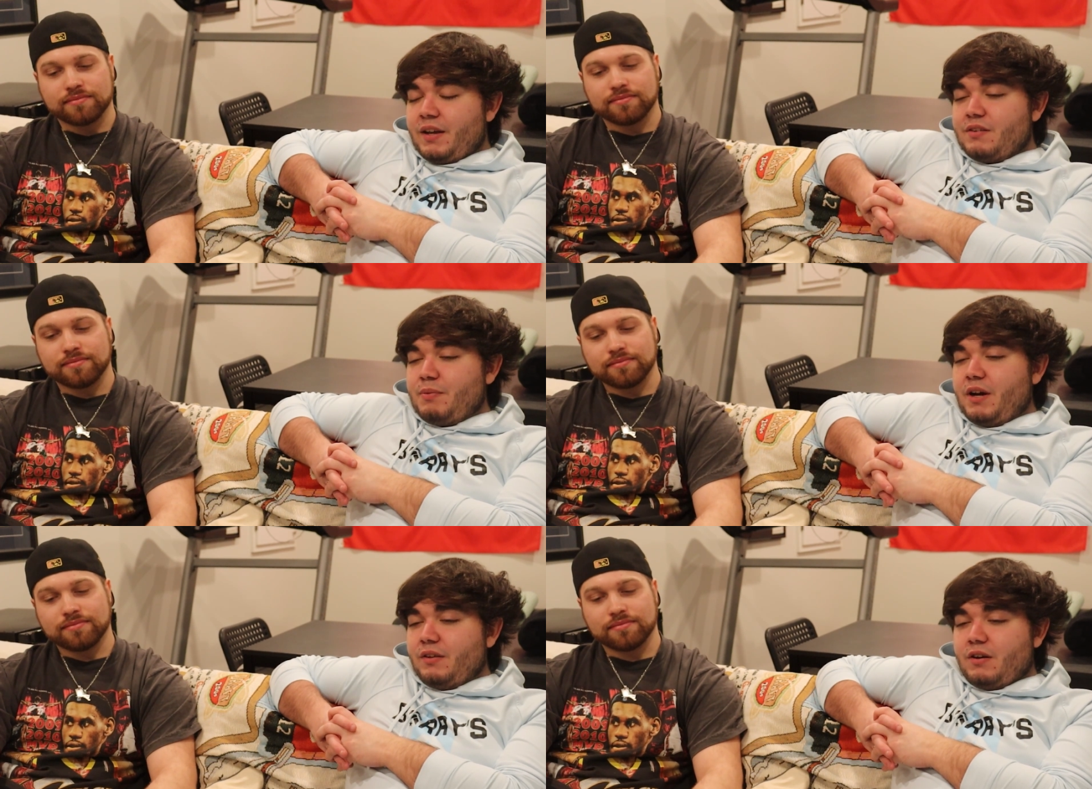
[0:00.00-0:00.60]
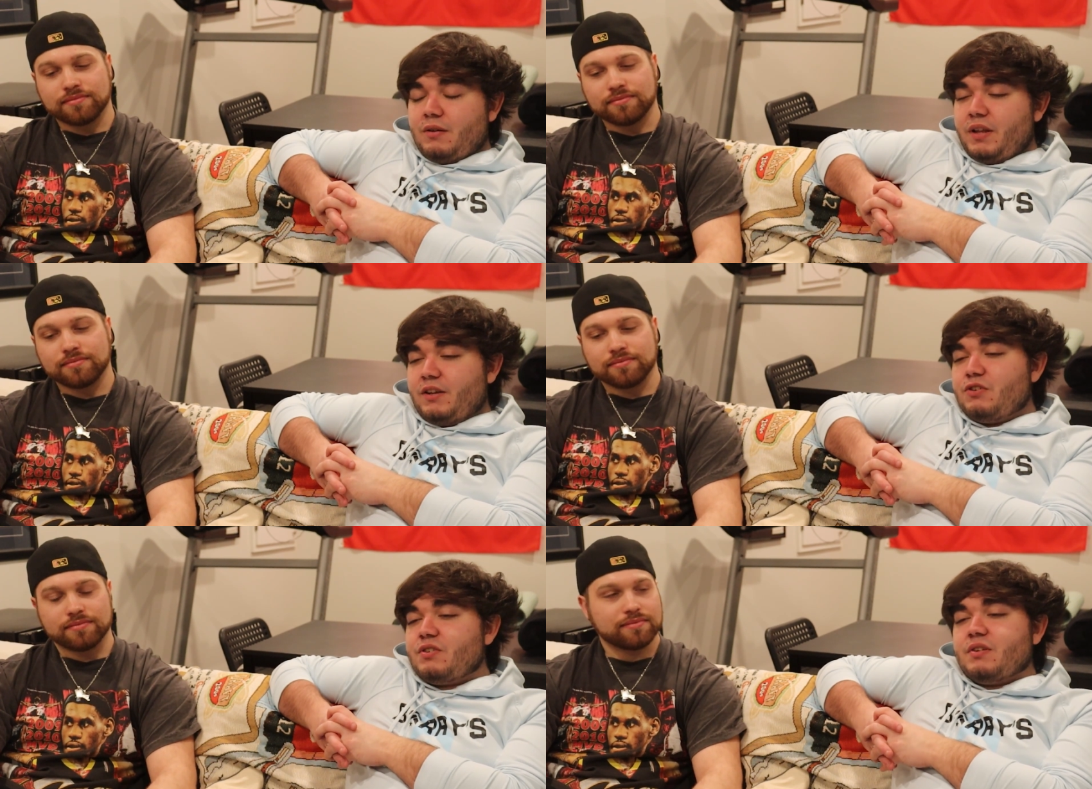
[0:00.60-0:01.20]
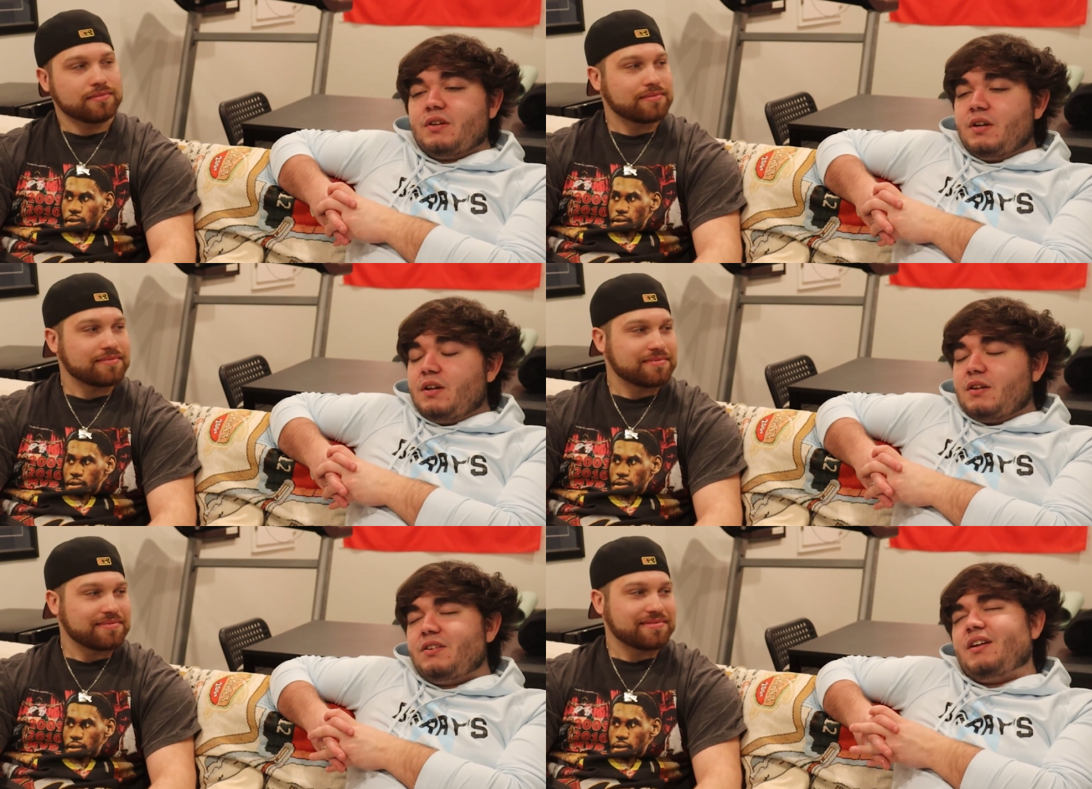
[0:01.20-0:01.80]
Speaker 1: guess my other like just,
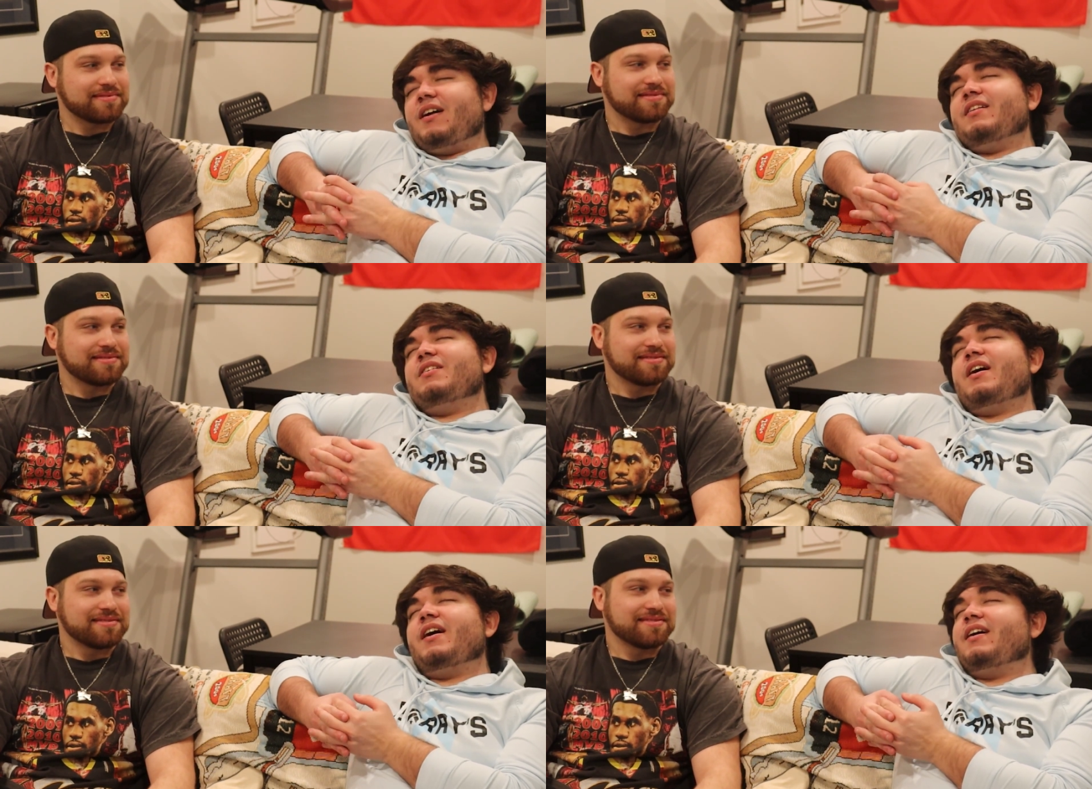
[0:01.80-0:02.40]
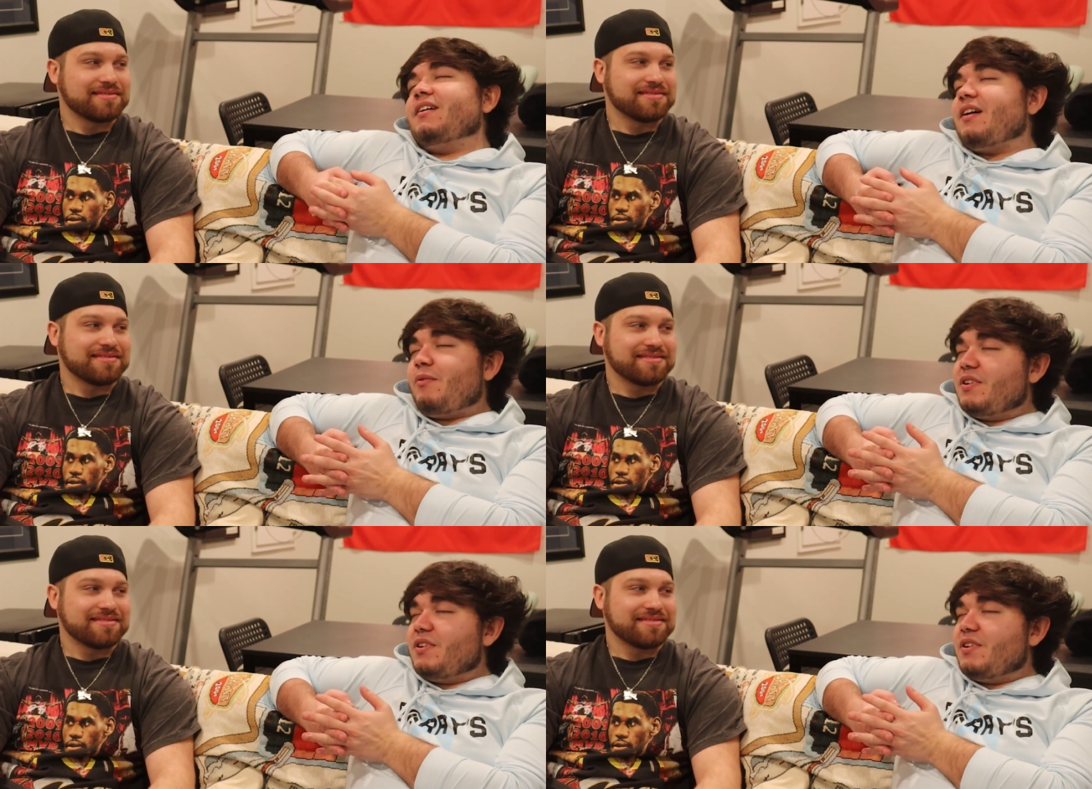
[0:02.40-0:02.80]
dude, I